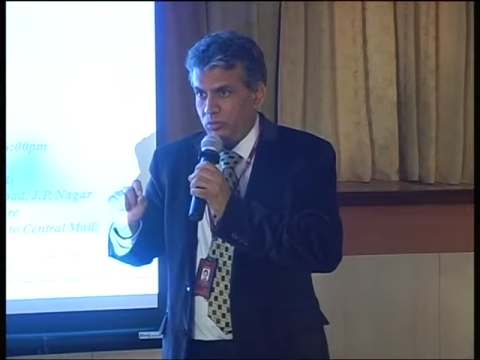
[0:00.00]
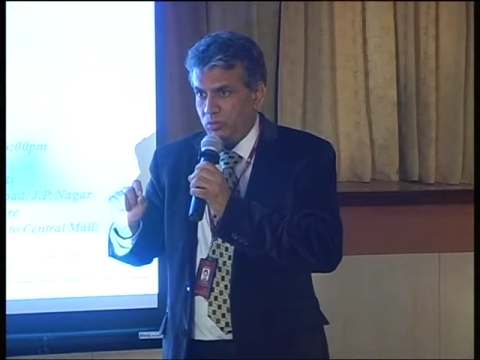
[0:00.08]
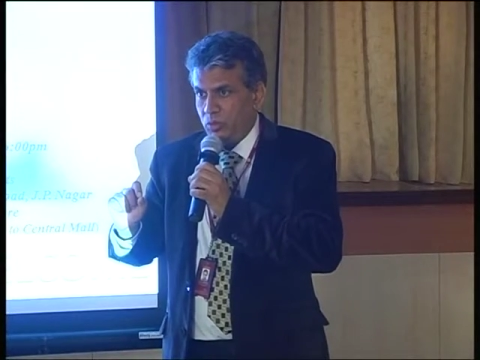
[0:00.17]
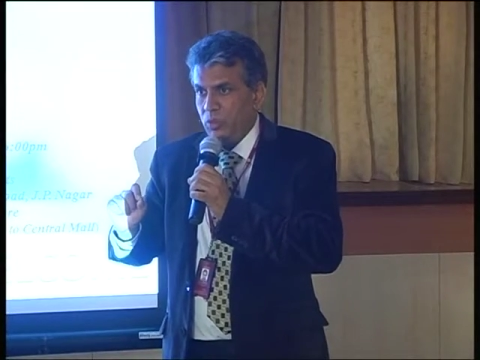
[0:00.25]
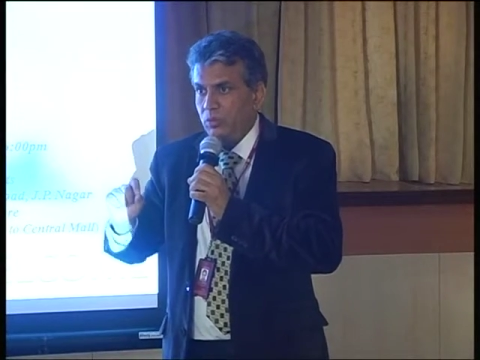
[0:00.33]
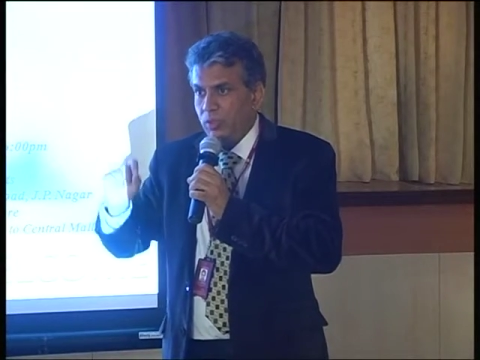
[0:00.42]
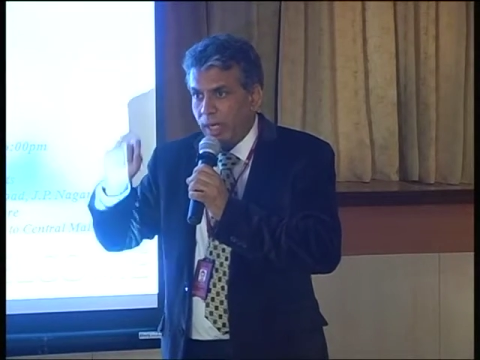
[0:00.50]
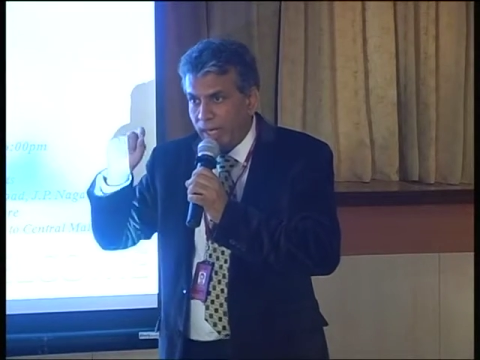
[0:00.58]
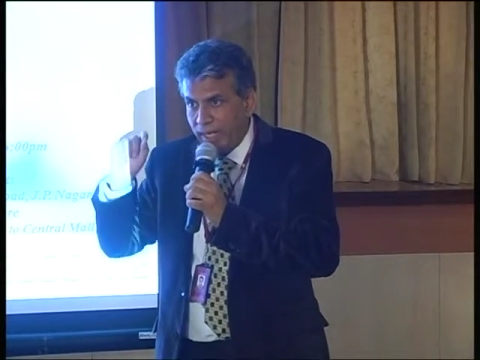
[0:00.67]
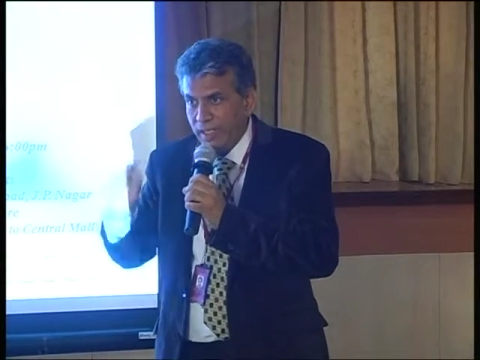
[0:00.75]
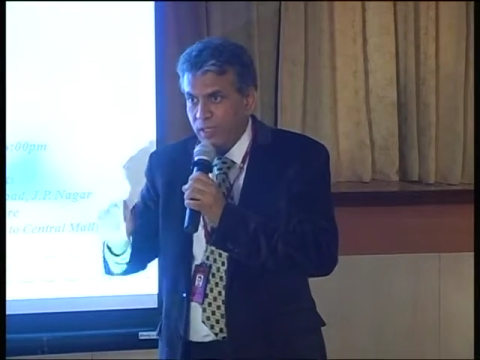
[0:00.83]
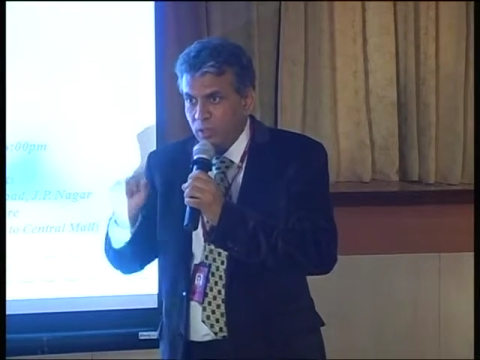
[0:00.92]
So
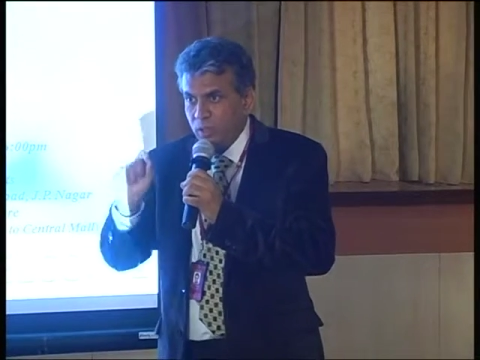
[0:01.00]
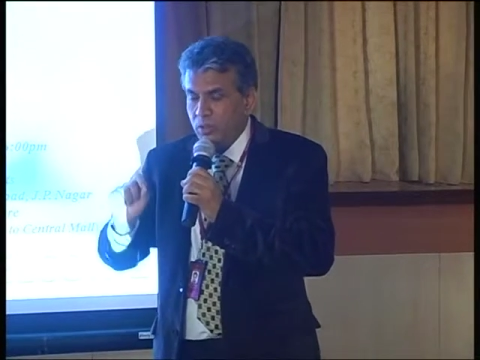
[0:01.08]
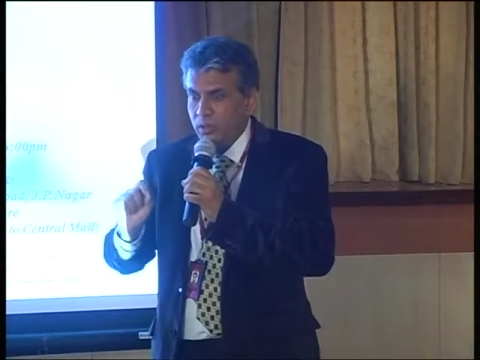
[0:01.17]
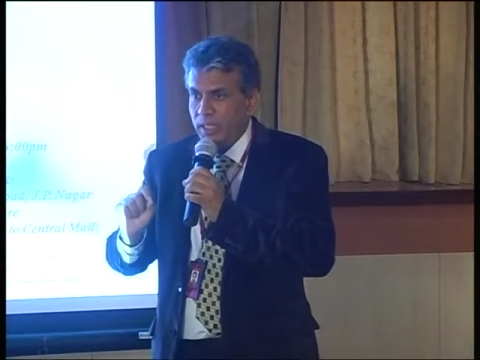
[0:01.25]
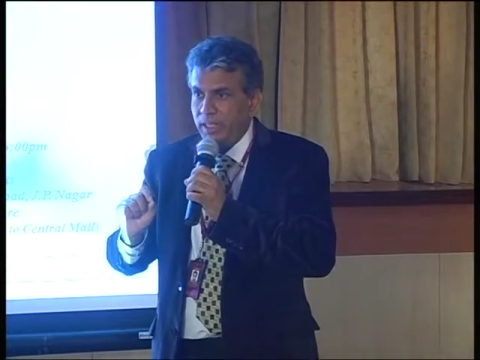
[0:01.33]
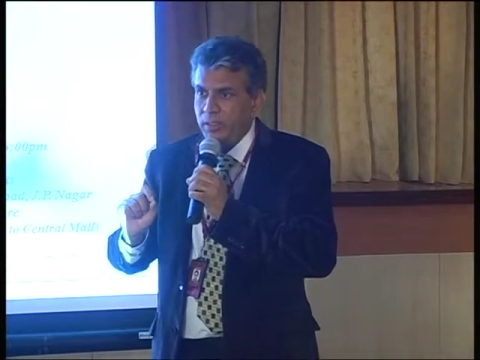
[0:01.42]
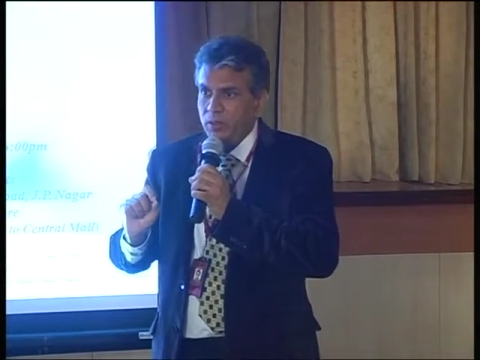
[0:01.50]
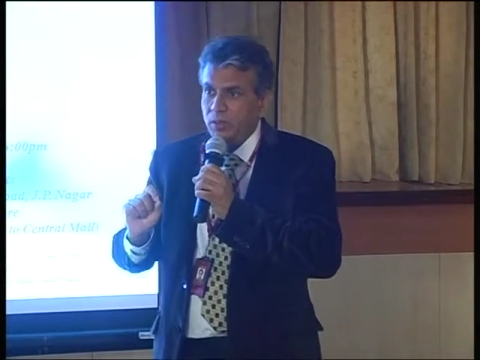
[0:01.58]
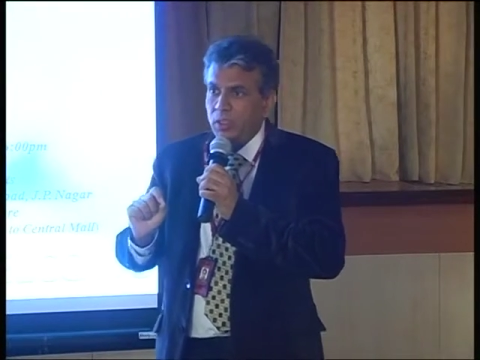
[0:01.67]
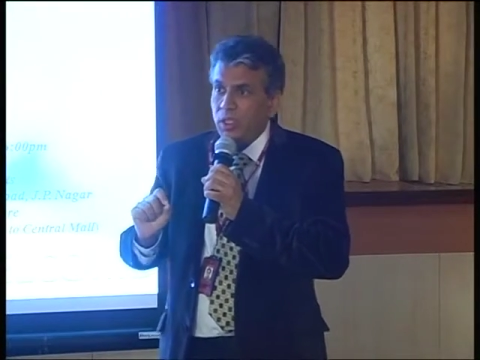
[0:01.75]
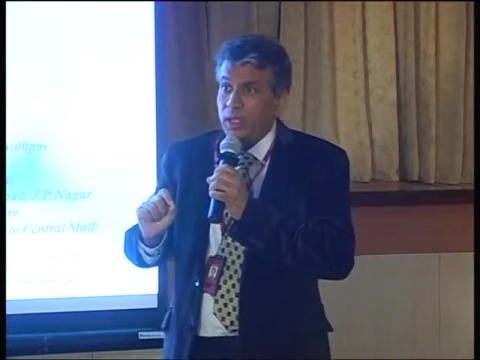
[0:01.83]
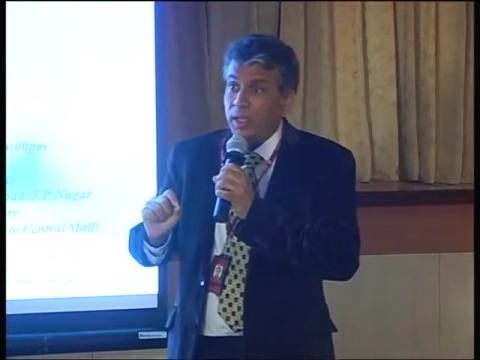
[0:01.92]
adding on to that,
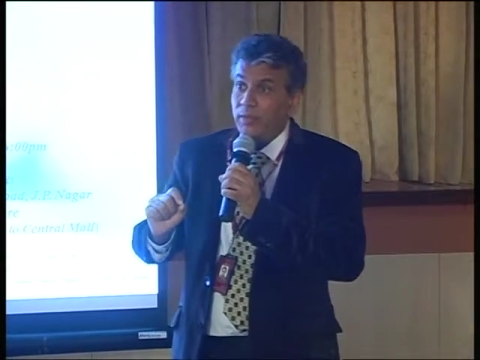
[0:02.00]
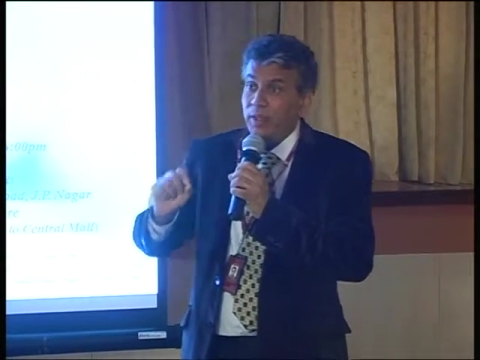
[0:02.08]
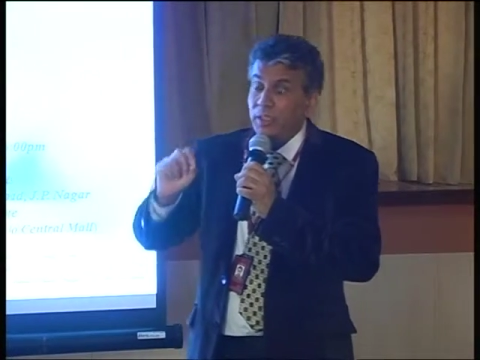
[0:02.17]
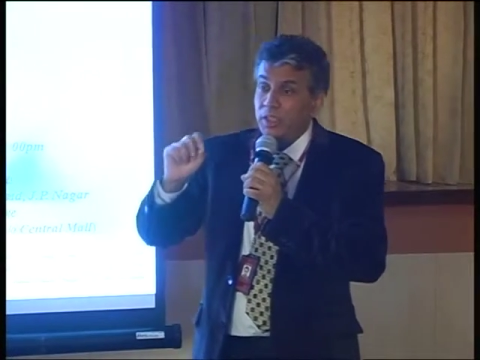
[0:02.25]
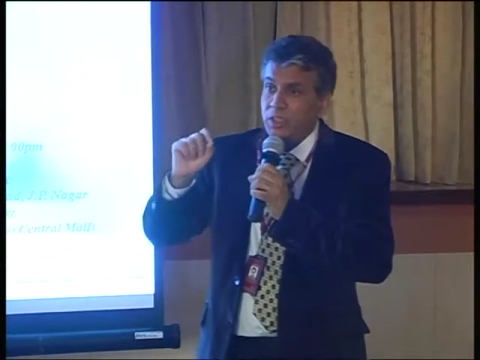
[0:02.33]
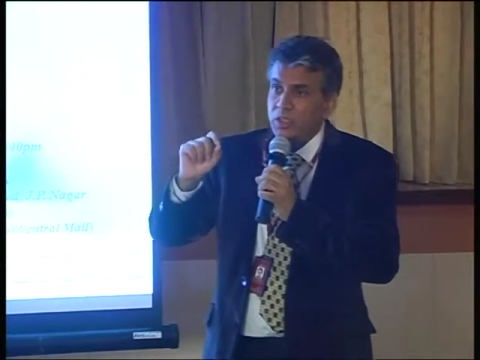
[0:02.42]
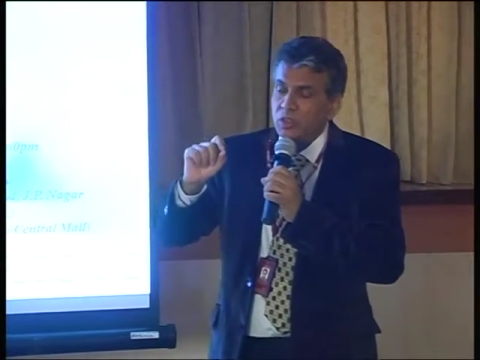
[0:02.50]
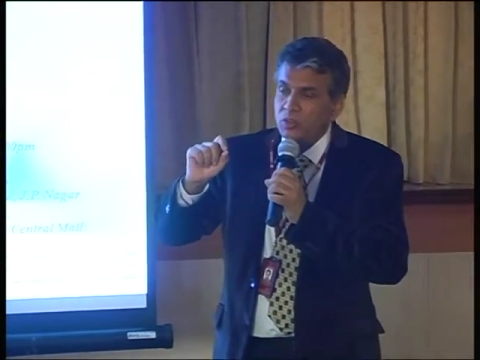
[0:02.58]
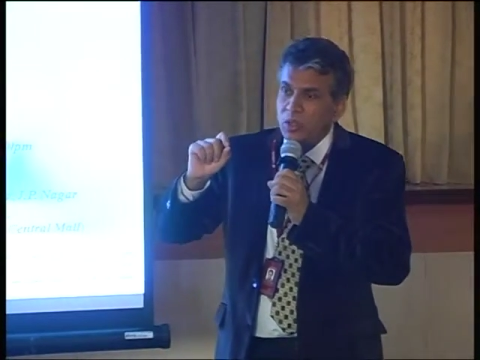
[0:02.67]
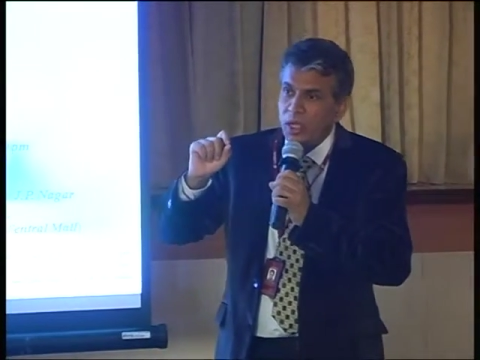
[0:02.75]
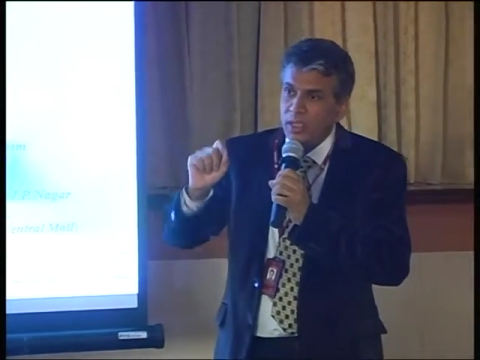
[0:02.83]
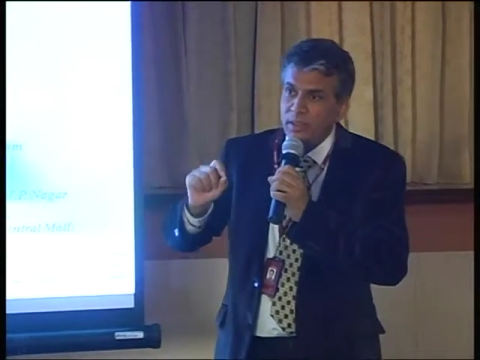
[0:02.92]
it is
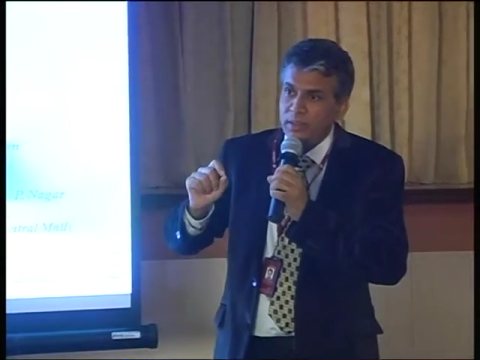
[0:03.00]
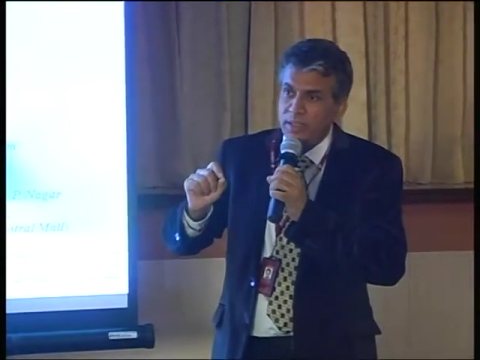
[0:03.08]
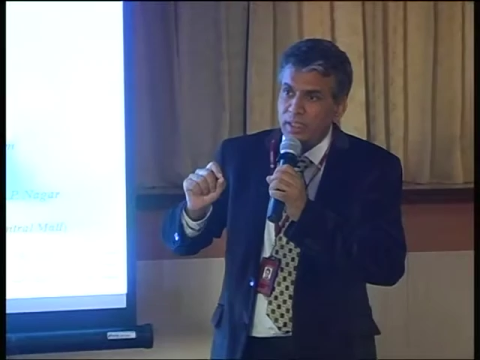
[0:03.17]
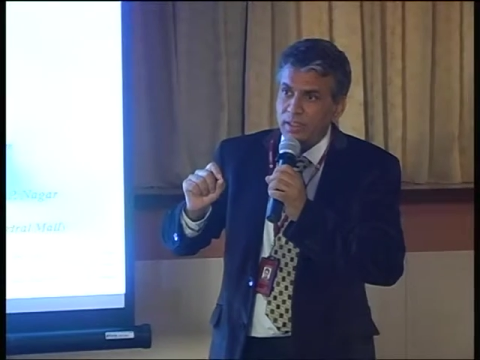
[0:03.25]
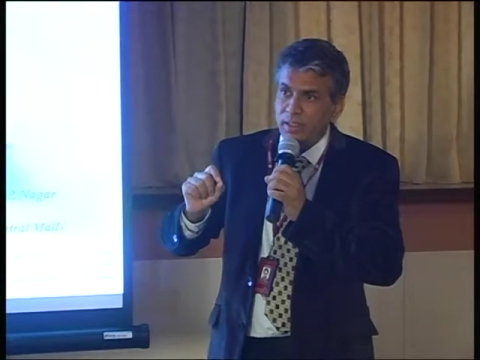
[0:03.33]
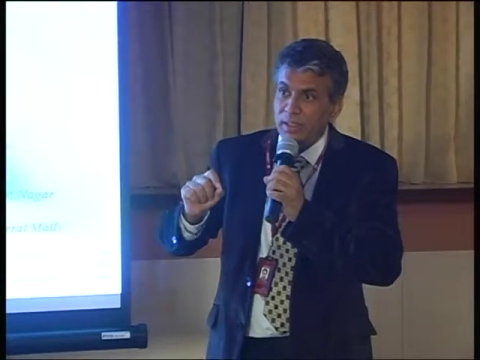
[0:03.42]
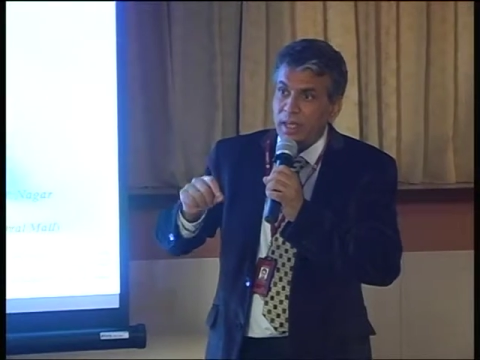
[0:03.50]
not that